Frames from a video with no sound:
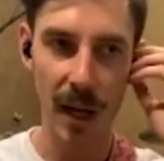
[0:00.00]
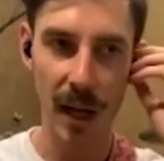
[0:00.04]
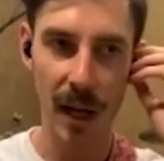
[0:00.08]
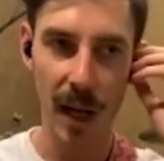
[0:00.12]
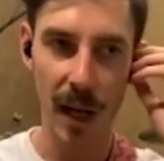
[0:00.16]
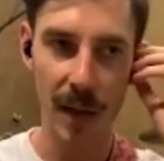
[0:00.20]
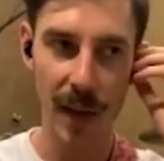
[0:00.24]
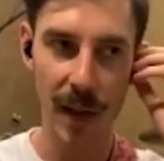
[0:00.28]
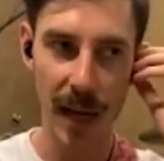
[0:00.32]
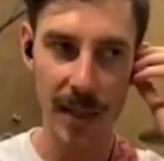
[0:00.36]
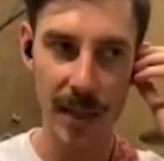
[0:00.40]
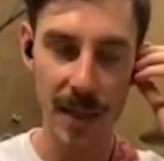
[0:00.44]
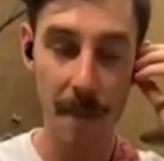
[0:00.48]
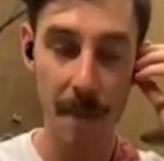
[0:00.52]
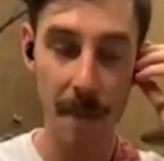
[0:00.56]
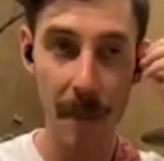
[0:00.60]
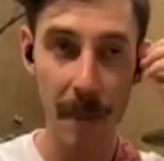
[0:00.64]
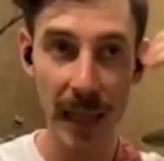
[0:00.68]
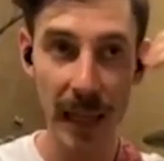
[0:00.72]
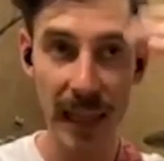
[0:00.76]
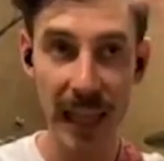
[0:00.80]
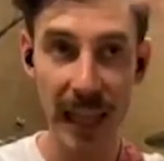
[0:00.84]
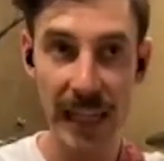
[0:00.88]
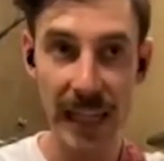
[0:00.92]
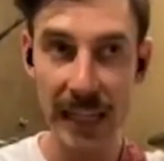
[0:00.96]
that's
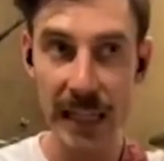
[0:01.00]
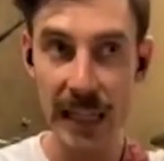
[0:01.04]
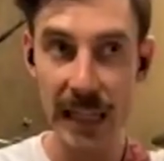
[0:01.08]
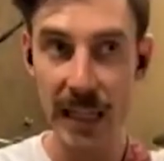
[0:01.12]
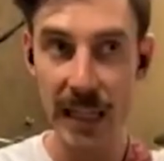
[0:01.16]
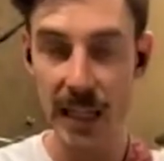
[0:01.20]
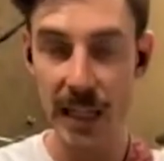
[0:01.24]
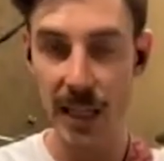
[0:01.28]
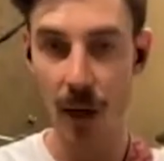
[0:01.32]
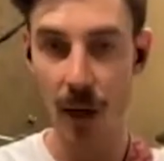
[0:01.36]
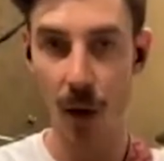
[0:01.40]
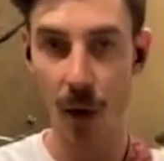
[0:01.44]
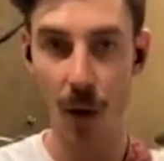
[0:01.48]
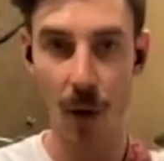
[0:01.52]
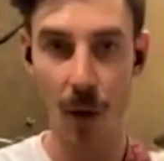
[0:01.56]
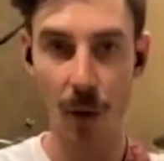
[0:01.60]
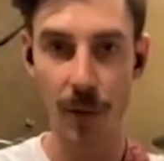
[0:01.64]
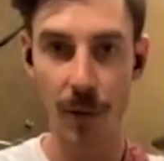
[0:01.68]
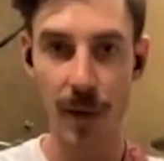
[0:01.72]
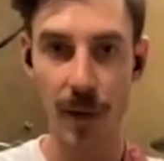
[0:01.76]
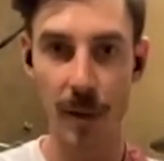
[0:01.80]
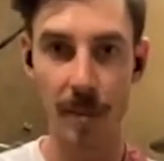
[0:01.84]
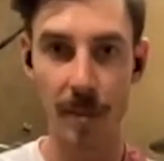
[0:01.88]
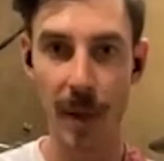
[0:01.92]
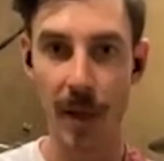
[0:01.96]
millennia
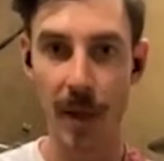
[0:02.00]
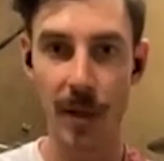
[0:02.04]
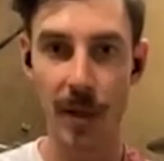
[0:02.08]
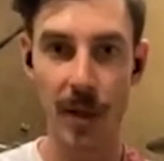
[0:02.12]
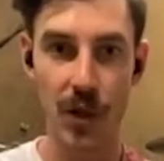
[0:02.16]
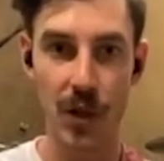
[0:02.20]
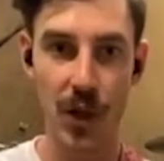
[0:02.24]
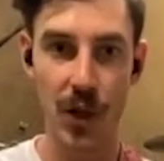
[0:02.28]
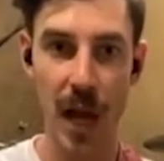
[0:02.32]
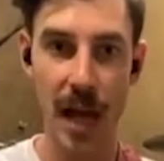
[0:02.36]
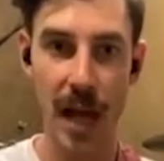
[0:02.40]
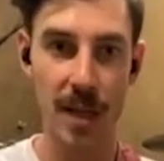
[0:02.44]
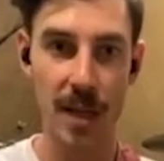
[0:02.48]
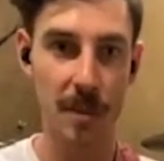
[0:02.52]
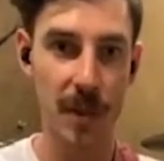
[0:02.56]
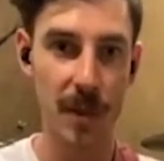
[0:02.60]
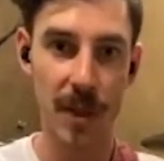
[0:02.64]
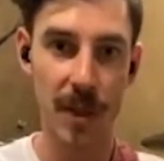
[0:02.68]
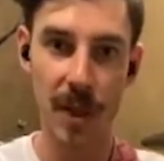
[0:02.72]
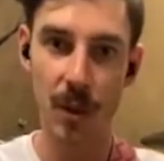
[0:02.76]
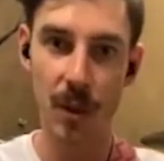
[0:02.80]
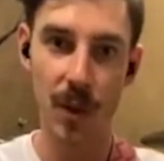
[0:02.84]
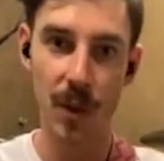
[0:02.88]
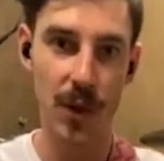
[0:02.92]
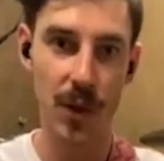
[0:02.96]
old compared to jazz
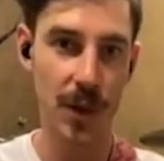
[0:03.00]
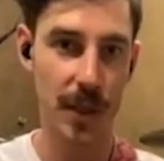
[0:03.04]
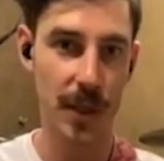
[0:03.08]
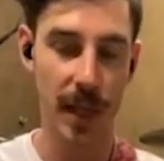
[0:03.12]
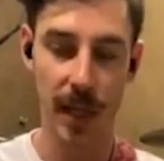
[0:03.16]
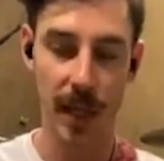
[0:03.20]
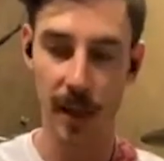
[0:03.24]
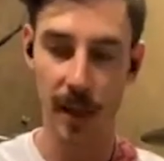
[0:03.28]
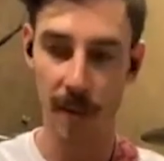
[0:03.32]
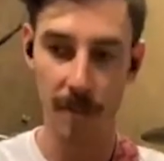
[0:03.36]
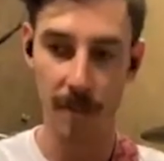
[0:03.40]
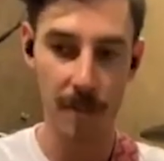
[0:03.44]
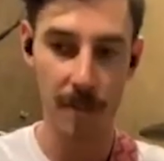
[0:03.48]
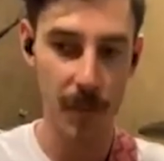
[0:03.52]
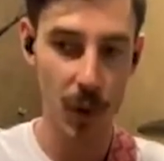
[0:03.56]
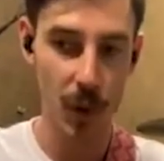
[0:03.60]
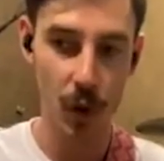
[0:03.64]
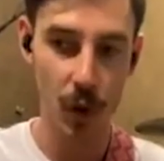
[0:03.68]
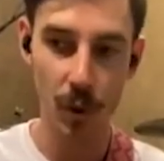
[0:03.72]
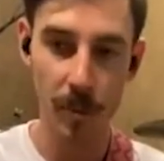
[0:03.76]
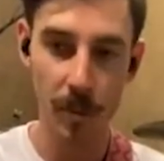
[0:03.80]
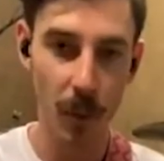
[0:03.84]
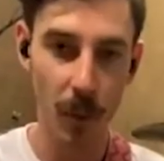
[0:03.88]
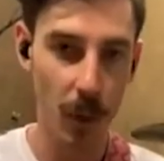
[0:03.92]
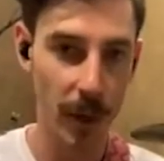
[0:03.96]
music, which is like a
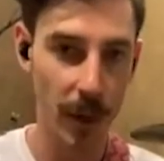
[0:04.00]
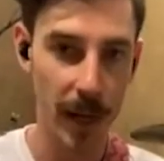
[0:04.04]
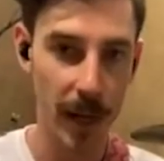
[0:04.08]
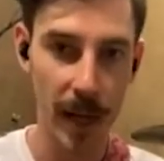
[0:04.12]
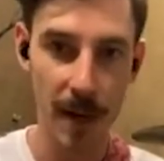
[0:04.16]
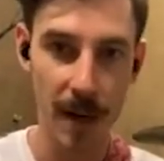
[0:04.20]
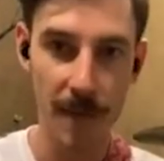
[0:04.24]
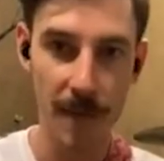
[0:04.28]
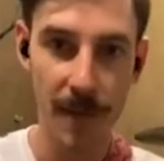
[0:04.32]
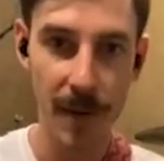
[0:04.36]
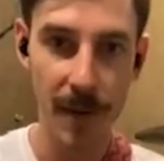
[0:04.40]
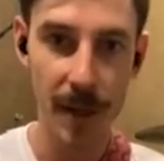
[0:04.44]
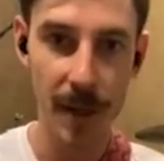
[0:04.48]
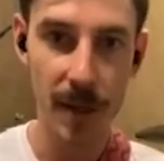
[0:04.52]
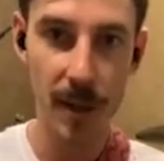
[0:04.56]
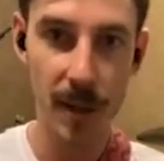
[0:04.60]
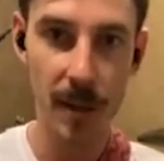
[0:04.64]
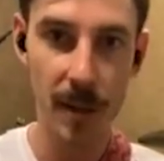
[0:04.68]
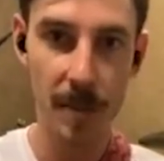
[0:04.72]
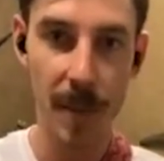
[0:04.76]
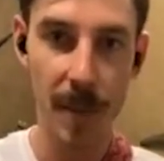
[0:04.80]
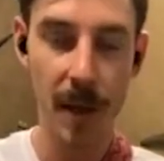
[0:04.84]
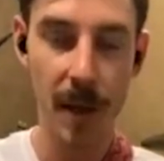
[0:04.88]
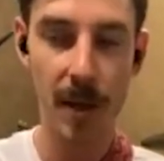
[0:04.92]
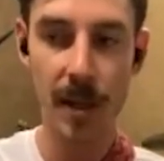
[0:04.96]
newborn infant
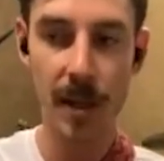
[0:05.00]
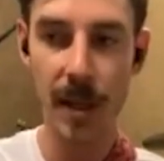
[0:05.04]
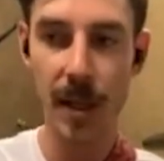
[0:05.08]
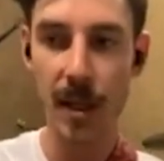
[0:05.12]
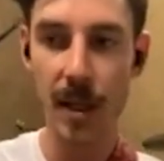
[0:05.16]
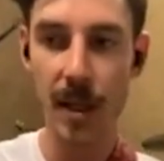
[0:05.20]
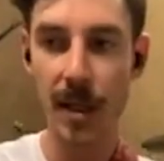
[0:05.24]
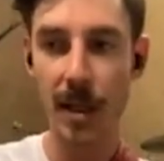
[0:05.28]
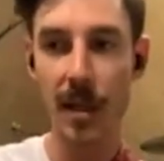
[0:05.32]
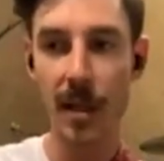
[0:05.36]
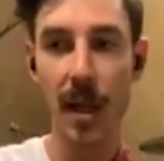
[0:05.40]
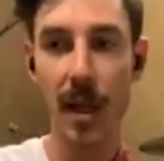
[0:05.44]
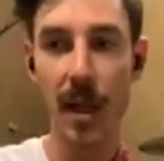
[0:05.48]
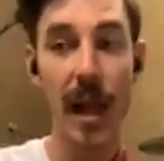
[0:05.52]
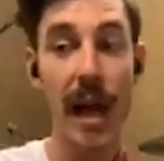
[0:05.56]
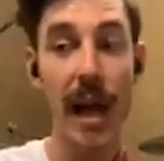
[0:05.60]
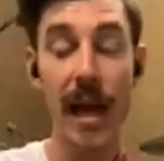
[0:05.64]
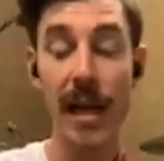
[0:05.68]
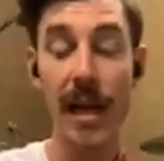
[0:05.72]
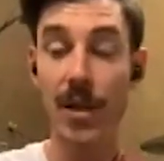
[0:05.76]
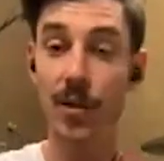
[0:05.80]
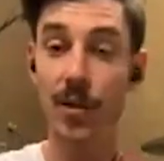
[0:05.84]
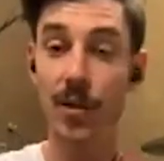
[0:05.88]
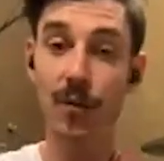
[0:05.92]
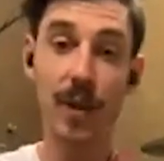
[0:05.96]
compared to Indian,
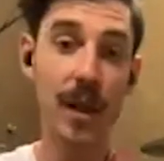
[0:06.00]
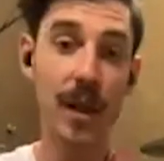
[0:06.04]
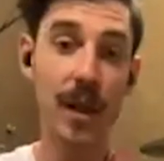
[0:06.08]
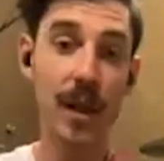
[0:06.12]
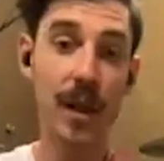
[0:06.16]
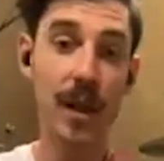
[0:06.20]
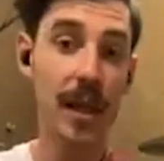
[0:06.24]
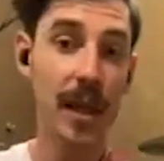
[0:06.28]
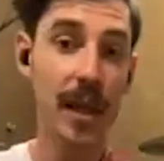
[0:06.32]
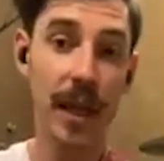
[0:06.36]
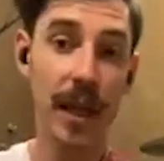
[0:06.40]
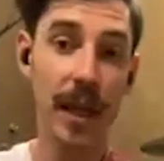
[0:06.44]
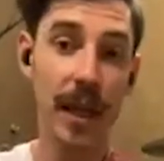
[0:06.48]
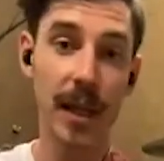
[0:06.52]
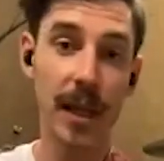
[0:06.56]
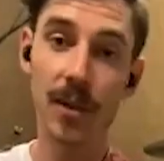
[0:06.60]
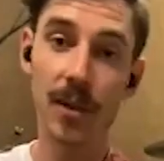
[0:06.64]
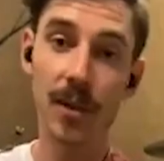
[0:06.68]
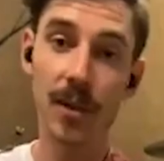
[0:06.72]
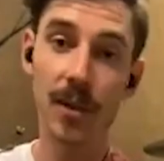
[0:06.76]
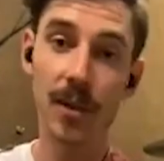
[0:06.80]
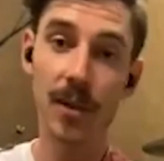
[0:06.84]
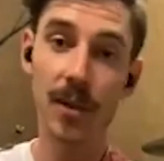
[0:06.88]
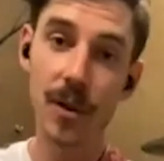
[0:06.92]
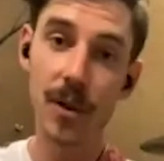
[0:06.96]
it's really like you
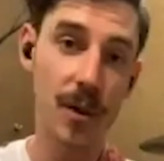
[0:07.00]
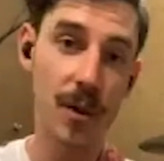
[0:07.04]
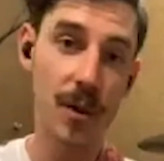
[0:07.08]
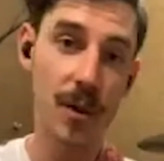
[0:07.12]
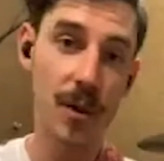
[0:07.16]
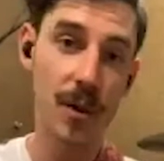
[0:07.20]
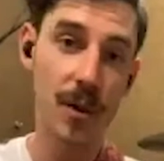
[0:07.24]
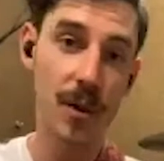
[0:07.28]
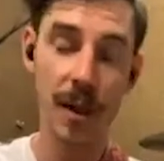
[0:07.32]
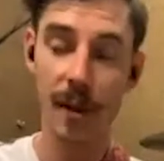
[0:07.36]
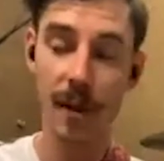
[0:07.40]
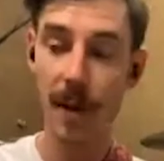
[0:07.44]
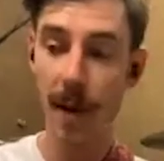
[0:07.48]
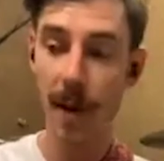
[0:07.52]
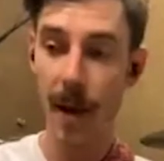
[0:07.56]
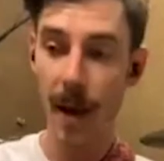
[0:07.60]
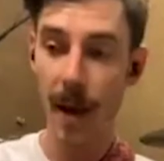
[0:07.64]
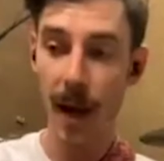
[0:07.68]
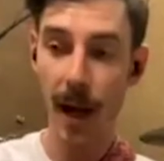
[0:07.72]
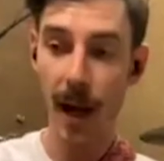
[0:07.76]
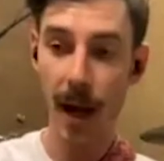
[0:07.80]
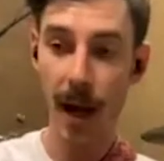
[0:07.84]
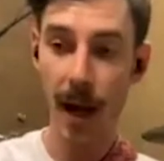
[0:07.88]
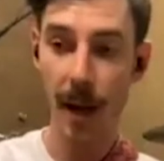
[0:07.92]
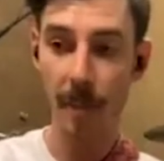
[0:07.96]
do your thing
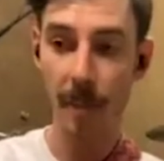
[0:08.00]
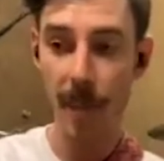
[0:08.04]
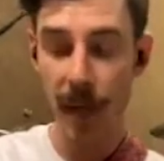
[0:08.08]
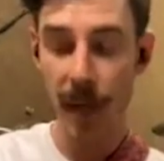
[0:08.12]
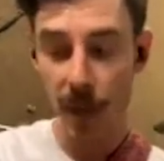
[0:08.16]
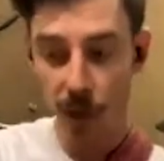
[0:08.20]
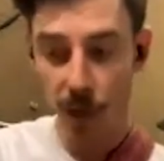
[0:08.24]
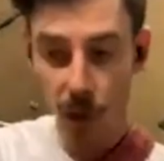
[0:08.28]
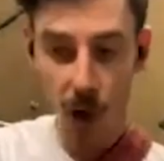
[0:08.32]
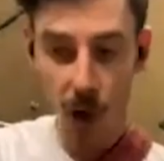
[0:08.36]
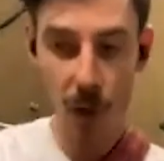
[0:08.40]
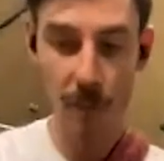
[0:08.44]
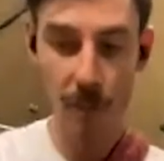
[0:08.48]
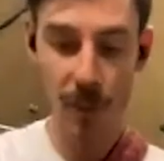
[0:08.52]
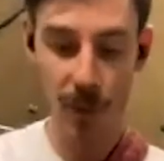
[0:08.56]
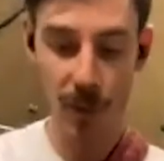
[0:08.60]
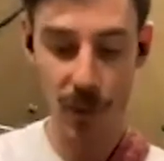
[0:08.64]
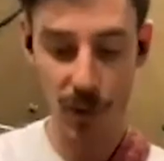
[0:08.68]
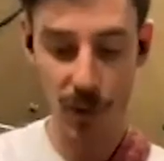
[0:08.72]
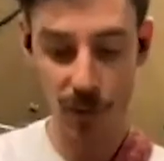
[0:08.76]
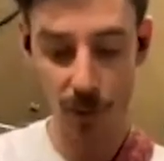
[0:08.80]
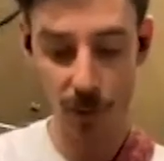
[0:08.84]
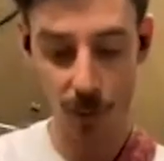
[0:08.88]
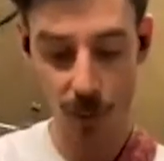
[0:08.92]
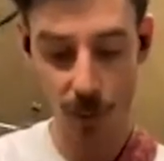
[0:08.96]
in your own
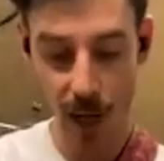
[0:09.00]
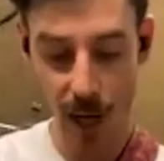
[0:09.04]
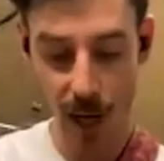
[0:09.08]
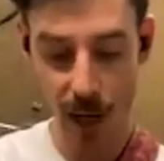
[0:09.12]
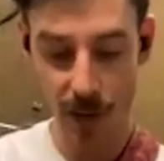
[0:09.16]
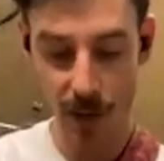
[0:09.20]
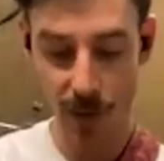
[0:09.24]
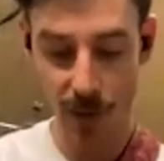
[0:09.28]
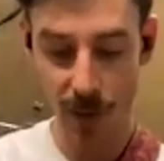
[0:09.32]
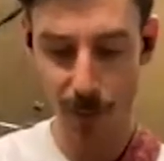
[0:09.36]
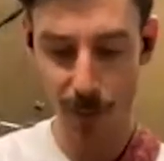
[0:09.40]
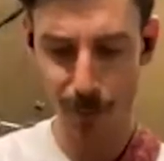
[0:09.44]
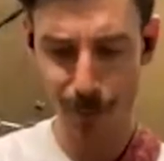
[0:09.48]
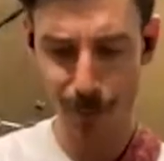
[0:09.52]
personal way. So